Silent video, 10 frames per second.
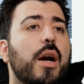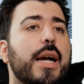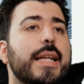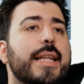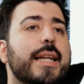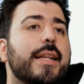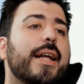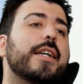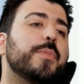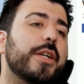All right, then in the
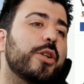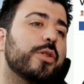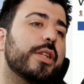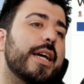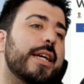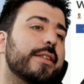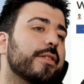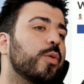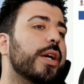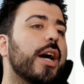last bit of news today,
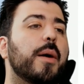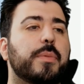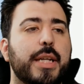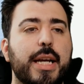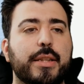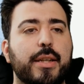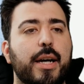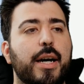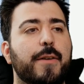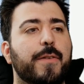just a quick update
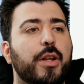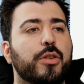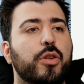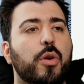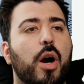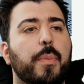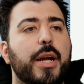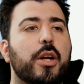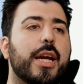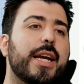uh, for those of you who are
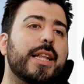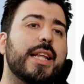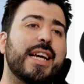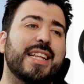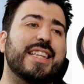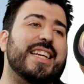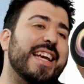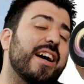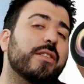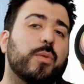planning on getting the
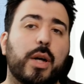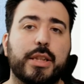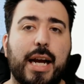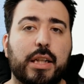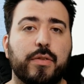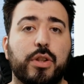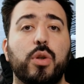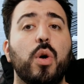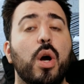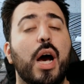Galaxy Watch Active
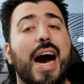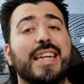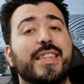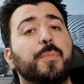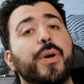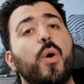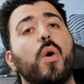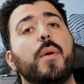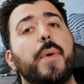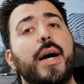2. I did
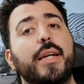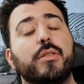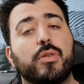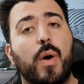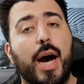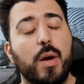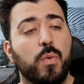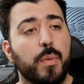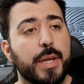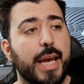pre-order mine, so I
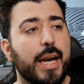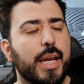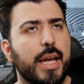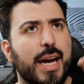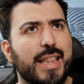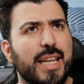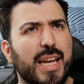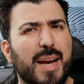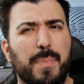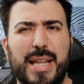will be getting it, I
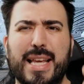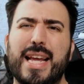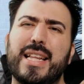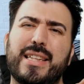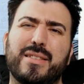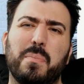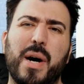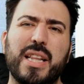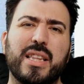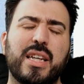think, by the end of this
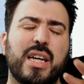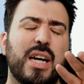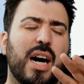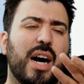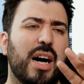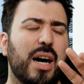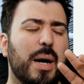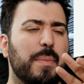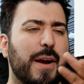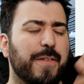month.
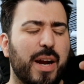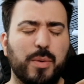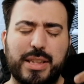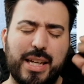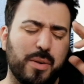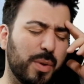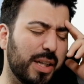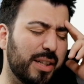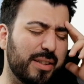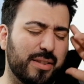Um, I forgot what date it
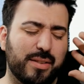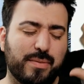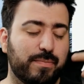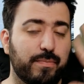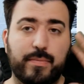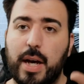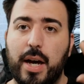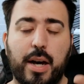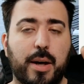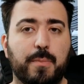was.
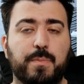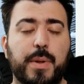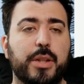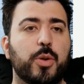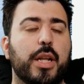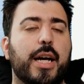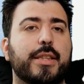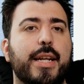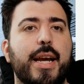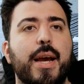Uh, been doing a
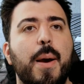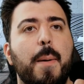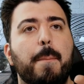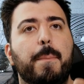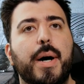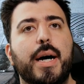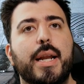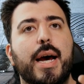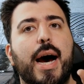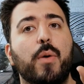lot today,
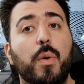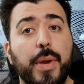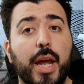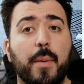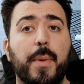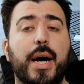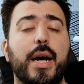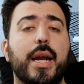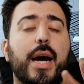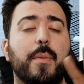but I will be getting
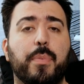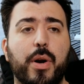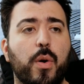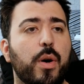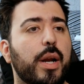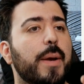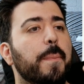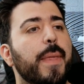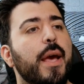mine. I pre-ordered it.